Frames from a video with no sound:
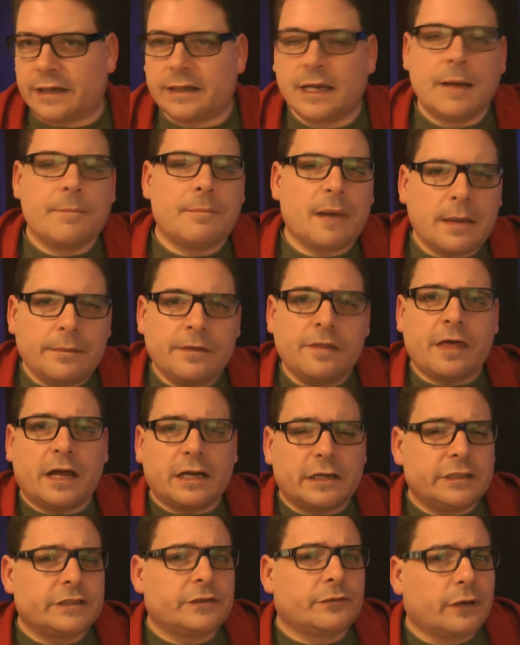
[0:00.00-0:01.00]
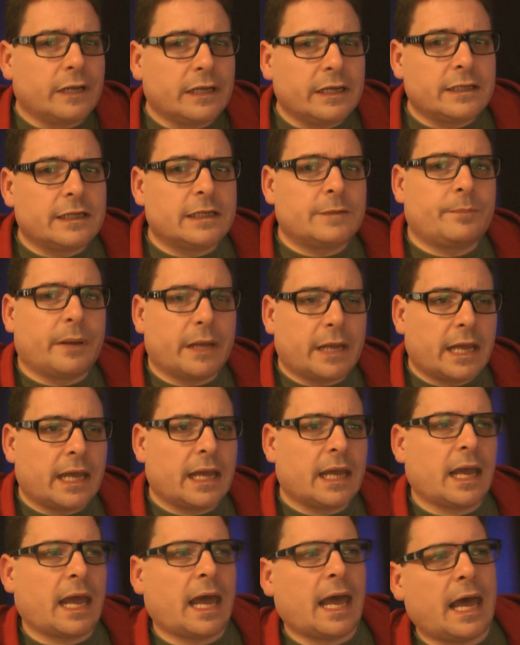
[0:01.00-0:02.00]
that. Maybe that is really
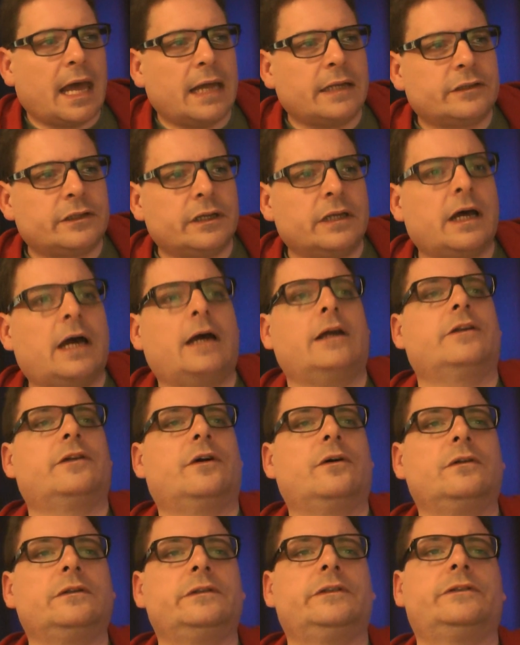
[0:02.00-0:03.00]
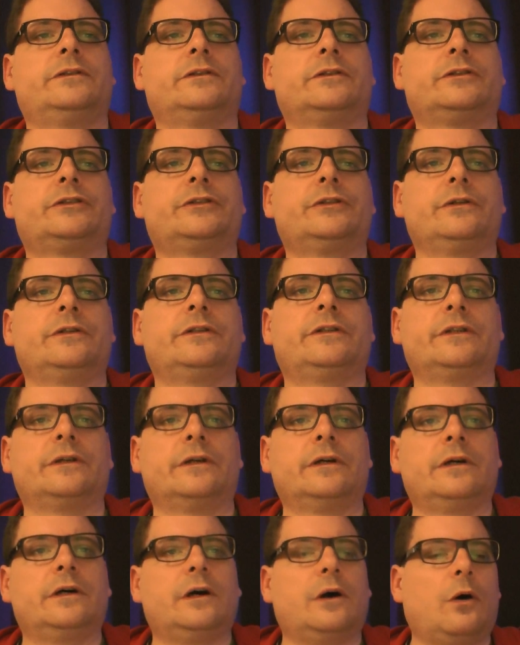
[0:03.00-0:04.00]
nitpicking, and I don't should
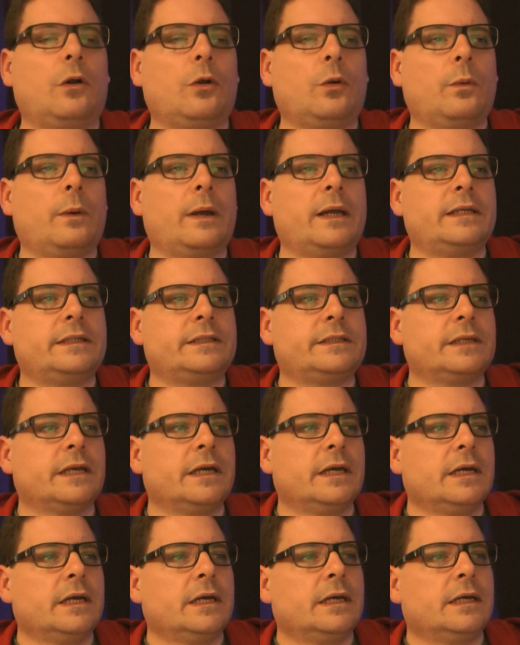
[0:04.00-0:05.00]
always